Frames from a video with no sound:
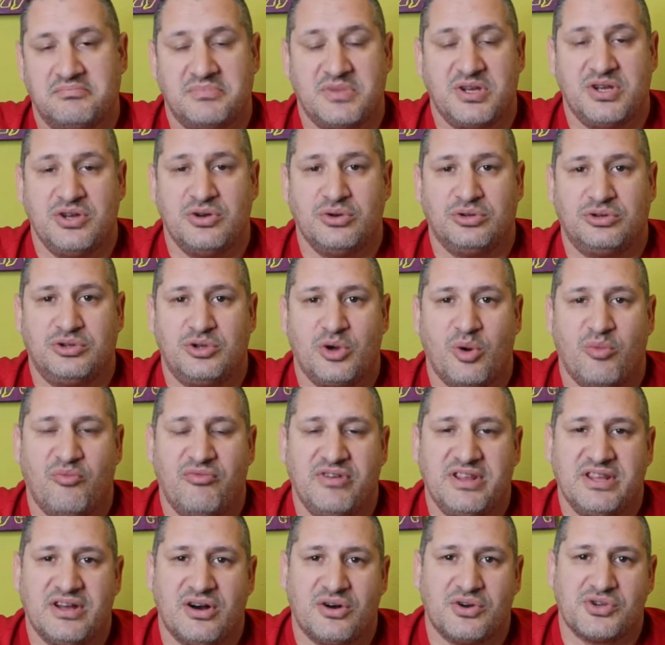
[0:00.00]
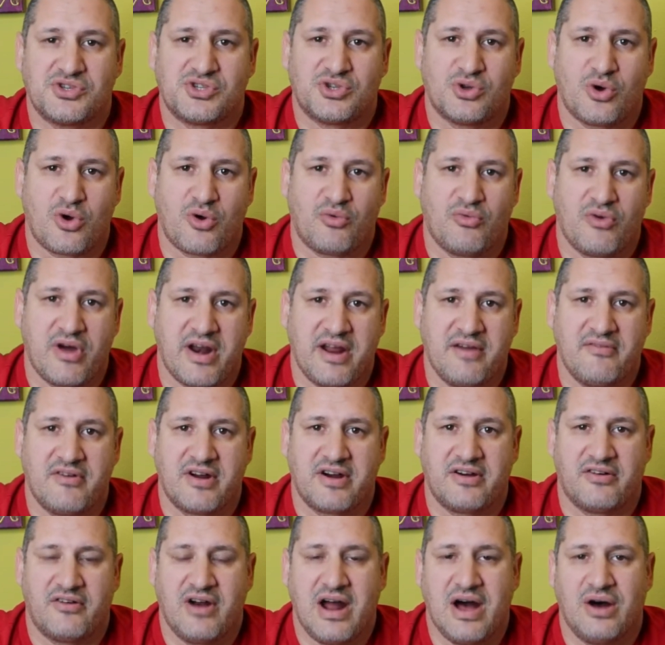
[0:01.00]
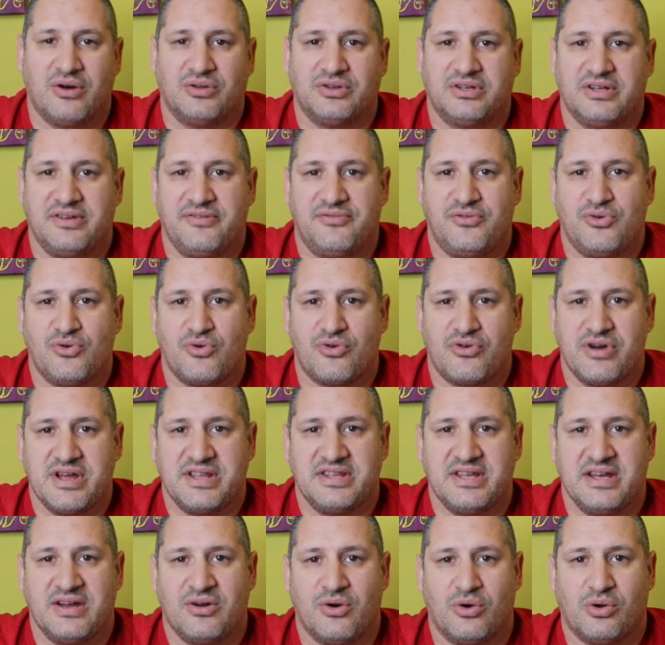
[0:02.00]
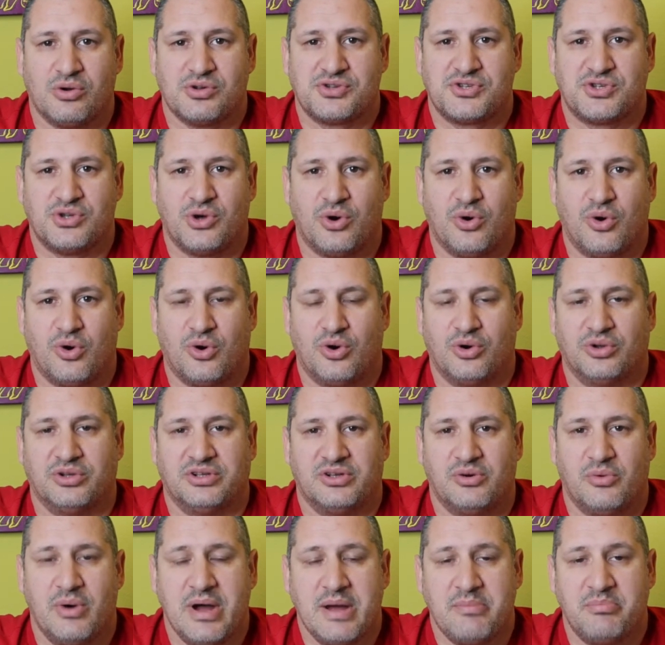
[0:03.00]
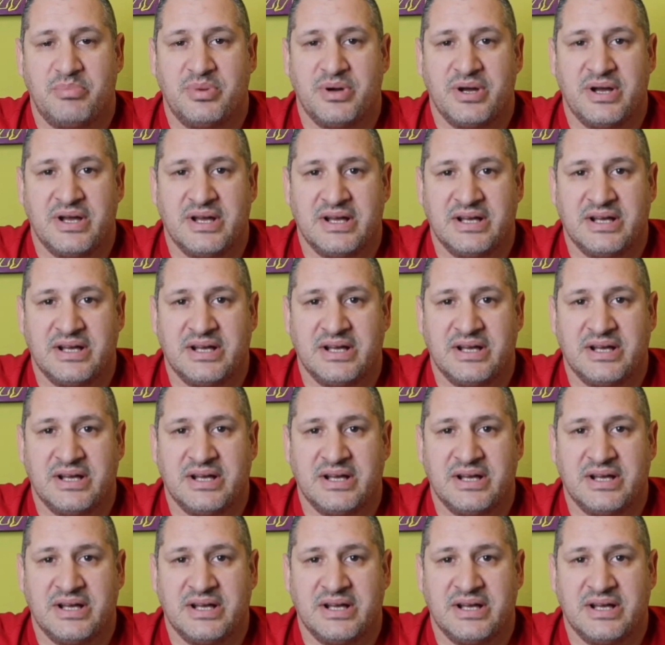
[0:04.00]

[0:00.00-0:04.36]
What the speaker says: YouTube videos or wherever around, if you're reading also on the web,